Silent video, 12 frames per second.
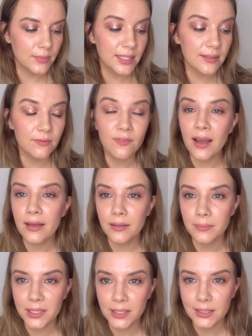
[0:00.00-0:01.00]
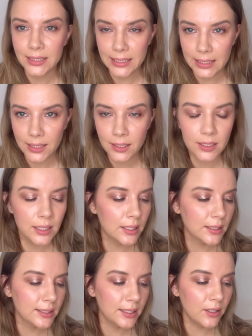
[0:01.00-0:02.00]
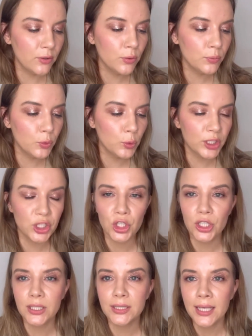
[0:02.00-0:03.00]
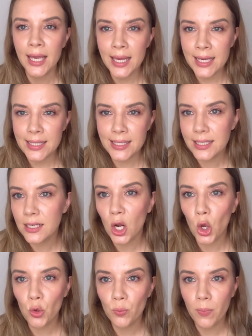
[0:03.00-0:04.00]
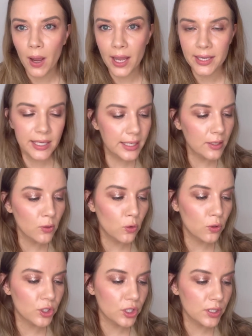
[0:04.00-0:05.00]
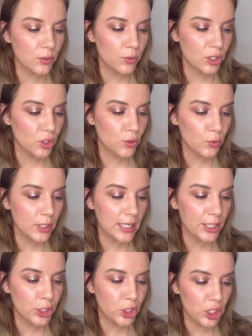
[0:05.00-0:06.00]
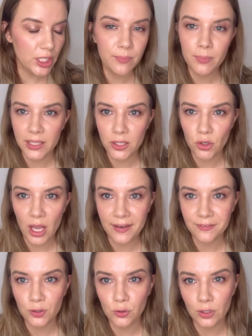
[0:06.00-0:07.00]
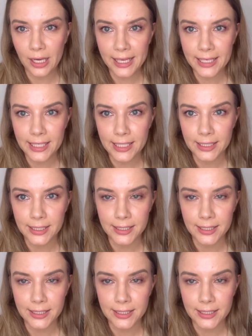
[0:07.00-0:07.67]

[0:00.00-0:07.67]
vitamin C serum, which is C Glow by Geek & Gorgeous, which is really cheap, but you have to like